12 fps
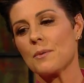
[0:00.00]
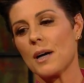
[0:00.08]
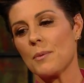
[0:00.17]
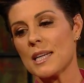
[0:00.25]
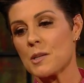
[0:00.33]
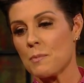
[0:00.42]

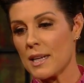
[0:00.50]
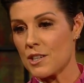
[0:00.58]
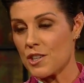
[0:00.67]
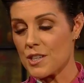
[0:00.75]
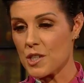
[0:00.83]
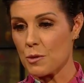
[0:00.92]
I went to
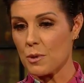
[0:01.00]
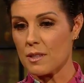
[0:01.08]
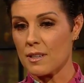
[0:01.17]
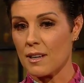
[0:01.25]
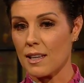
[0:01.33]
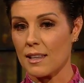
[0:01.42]
Manchester
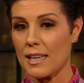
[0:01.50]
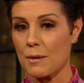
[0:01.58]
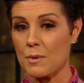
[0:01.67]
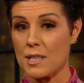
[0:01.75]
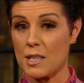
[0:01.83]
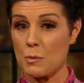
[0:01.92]
with Niall.
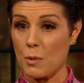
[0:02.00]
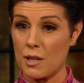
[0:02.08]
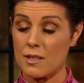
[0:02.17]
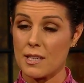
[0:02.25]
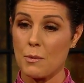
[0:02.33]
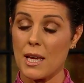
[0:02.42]
It was his
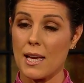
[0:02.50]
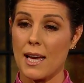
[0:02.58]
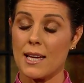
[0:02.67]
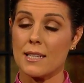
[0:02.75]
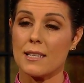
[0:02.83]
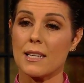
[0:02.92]
birthday
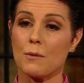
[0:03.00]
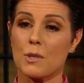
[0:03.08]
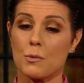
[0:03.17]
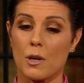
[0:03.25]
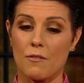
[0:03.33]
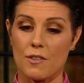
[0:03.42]
weekend. He
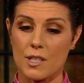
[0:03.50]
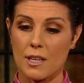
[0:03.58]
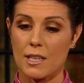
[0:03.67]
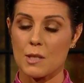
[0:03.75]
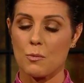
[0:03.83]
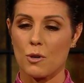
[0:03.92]
was working for
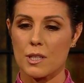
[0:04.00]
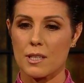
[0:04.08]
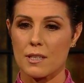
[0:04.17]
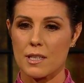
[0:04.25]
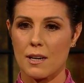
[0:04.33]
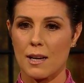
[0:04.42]
Sky
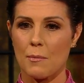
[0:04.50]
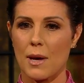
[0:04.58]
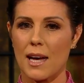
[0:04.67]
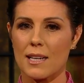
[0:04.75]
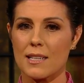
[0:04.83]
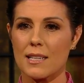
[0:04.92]
Sports at the
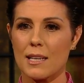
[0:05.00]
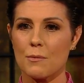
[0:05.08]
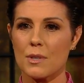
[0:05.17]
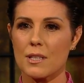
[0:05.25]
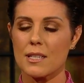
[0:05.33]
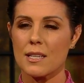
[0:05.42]
time, and he
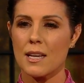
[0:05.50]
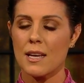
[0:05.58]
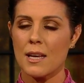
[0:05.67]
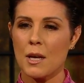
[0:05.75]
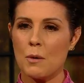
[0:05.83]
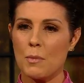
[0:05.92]
was
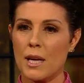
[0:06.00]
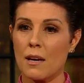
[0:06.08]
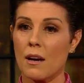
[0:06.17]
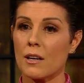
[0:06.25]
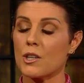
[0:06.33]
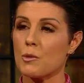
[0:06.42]

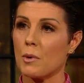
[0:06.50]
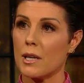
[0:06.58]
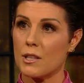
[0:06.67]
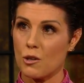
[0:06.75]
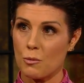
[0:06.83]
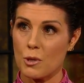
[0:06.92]
being honoured
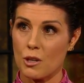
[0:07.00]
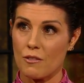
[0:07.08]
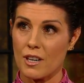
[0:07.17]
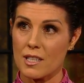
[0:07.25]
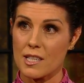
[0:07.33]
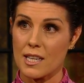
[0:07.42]
by the Open
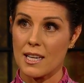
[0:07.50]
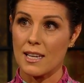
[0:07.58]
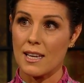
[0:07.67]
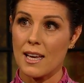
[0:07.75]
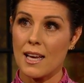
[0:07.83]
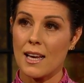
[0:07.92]

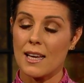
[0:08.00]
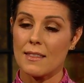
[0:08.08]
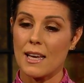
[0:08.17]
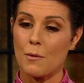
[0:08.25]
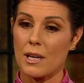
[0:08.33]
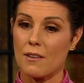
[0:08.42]
University.
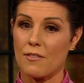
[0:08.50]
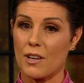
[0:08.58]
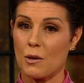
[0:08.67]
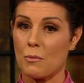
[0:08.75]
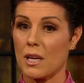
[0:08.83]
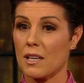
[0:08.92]
They were
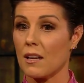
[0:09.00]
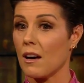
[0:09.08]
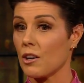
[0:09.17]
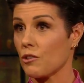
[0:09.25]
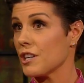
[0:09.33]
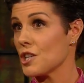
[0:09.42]
giving him an
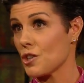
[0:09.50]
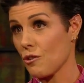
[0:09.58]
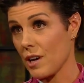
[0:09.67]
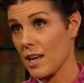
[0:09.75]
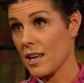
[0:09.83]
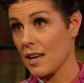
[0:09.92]
honorary
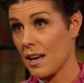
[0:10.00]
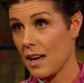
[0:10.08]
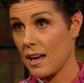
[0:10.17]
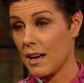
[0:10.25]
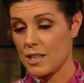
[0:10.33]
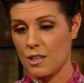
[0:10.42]
degree
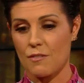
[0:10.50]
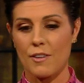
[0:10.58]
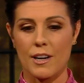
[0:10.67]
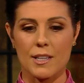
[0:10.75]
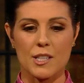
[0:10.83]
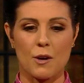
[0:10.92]
at a
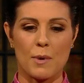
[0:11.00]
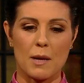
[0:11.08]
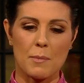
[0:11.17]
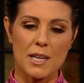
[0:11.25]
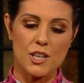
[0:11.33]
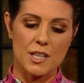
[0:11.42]
conferring ceremony
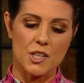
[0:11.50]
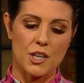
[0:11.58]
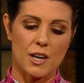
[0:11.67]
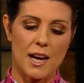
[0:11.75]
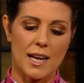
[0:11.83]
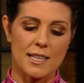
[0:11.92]
in
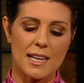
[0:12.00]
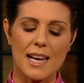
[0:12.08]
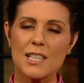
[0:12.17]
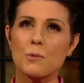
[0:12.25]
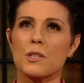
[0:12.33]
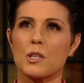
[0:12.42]
Manchester. And
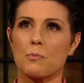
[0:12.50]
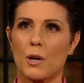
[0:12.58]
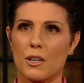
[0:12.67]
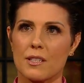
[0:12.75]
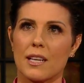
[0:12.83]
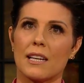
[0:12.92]
as it was his
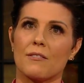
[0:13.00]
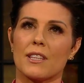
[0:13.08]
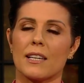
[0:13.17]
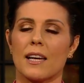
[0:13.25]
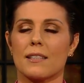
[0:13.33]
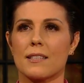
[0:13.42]
birthday and
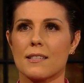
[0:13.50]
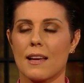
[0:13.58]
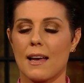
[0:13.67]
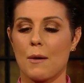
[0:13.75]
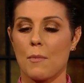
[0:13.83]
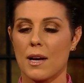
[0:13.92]
everything else,
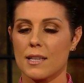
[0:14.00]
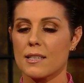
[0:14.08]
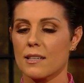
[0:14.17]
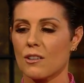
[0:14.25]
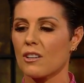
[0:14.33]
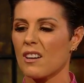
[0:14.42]
I
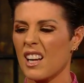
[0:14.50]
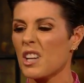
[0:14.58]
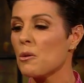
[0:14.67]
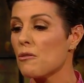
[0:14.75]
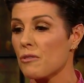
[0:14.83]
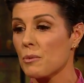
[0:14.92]
said, look,
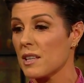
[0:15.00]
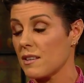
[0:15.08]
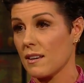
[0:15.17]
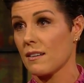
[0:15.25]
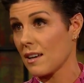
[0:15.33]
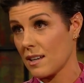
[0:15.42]
I'll go over
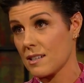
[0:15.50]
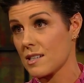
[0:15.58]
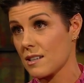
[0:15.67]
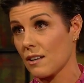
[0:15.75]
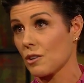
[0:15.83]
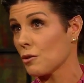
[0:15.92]
with you
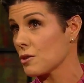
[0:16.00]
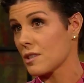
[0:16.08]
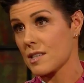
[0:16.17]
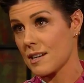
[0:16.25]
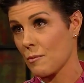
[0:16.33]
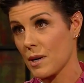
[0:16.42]
and I'll go
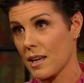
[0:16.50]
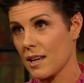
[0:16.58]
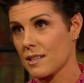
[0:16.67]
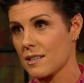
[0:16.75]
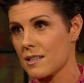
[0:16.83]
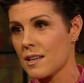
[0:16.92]
to the ceremony
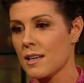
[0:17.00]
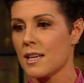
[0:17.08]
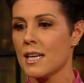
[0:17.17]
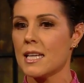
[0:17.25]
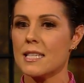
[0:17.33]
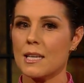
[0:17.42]
and
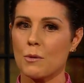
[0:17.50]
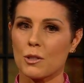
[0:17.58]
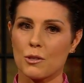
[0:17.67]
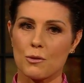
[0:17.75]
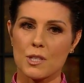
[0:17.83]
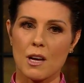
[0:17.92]
see
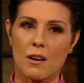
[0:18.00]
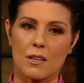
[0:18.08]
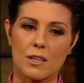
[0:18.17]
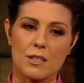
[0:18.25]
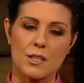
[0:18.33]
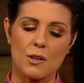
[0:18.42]
what goes
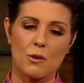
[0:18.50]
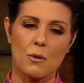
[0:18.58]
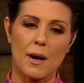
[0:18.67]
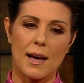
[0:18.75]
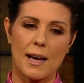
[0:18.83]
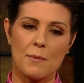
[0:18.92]
on.
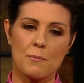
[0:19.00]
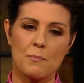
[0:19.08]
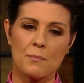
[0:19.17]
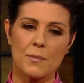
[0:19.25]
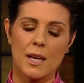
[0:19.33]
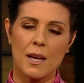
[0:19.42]
So
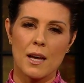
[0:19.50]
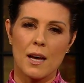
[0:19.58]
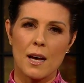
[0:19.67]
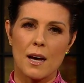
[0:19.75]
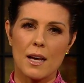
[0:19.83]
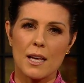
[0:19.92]
I
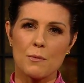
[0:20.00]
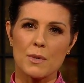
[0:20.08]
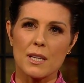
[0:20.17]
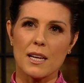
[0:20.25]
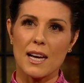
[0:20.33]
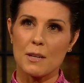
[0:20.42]

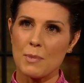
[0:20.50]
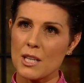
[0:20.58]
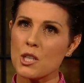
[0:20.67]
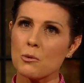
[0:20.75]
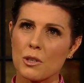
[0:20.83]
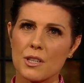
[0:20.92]
had
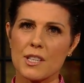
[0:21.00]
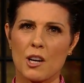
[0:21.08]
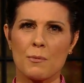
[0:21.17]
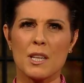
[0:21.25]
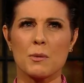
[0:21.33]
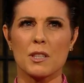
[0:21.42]
been to other
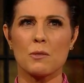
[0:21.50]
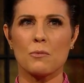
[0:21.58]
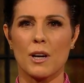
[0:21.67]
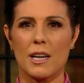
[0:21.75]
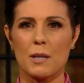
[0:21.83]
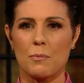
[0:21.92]
ceremonies with
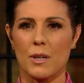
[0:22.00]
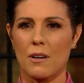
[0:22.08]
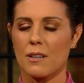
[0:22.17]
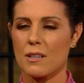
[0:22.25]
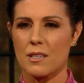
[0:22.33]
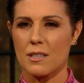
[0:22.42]
him where he'd been
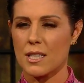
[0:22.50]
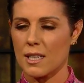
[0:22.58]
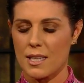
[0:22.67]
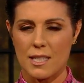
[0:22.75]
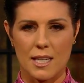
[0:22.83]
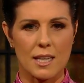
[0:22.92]
honored in
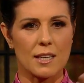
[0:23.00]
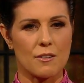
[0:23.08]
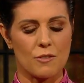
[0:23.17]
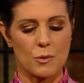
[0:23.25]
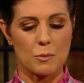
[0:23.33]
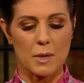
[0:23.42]
DIT
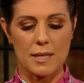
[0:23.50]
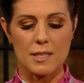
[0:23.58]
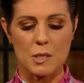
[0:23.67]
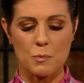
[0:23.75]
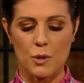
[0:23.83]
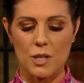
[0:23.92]
and a few other
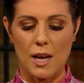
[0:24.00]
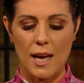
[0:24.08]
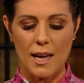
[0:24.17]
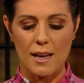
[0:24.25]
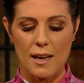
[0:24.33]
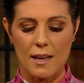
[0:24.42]
places. But
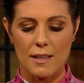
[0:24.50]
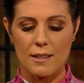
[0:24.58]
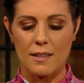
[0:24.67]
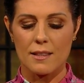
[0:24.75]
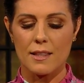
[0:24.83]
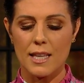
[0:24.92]

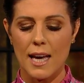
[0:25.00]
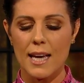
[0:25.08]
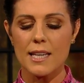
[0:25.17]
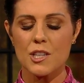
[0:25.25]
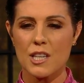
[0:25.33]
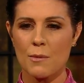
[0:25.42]
the
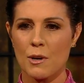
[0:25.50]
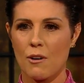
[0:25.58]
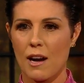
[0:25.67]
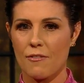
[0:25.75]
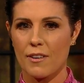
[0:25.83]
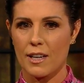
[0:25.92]
age
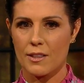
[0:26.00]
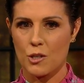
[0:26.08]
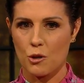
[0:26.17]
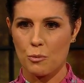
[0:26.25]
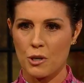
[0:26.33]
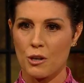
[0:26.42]
demographic at
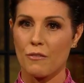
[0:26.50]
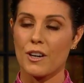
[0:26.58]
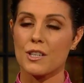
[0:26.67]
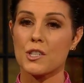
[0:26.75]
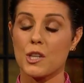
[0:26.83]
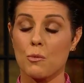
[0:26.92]
the Open
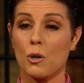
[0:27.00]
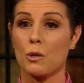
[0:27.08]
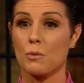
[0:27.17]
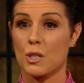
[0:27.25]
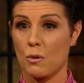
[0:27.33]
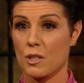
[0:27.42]
University
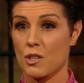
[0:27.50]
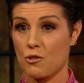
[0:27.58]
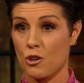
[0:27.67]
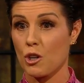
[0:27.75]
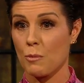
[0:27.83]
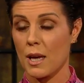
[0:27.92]
one was what
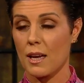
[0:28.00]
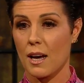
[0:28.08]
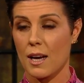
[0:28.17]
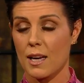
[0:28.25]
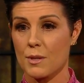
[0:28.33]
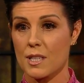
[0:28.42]
struck me.
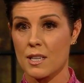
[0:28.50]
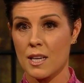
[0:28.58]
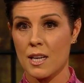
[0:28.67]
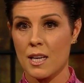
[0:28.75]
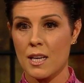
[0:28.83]
I was